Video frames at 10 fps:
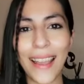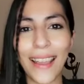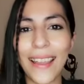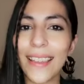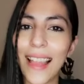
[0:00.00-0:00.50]

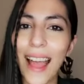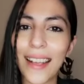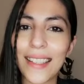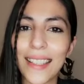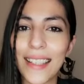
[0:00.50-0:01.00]
And
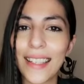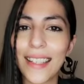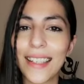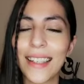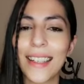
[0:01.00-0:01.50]
lastly,
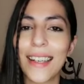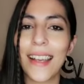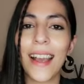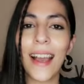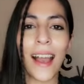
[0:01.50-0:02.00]

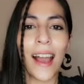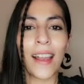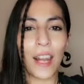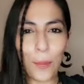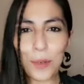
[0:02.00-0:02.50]

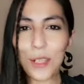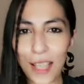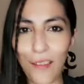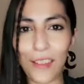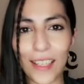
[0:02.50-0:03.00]
number
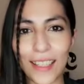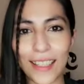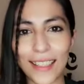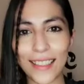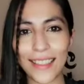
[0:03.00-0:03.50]
7,
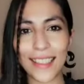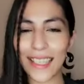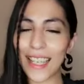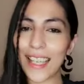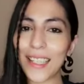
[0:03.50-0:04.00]

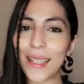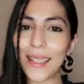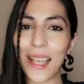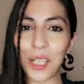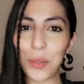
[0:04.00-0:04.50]

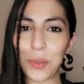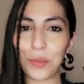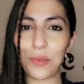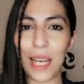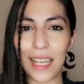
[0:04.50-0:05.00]
intellectual
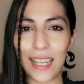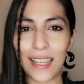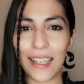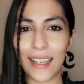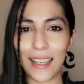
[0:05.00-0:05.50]

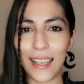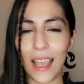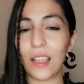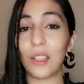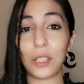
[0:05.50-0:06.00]
reading
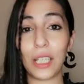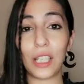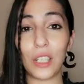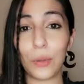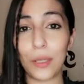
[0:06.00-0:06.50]
and learning a
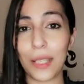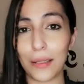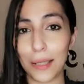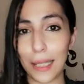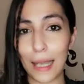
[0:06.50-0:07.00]
new
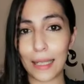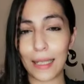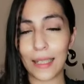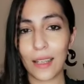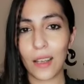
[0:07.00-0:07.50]
skill set.
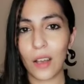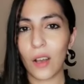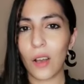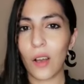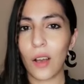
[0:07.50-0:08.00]

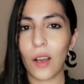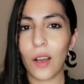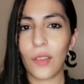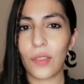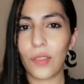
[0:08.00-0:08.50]

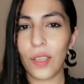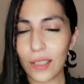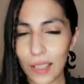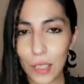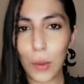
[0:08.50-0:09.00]

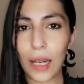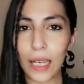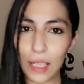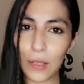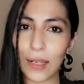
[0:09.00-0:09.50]
This is quite
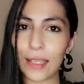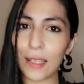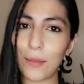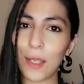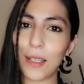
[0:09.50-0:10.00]

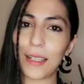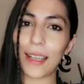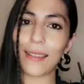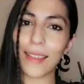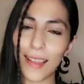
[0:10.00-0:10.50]
interesting because I
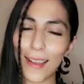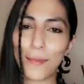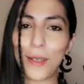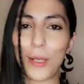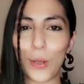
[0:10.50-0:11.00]
think a
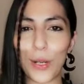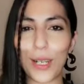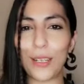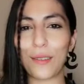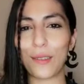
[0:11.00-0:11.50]

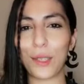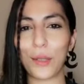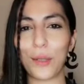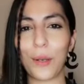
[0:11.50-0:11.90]
majority of you,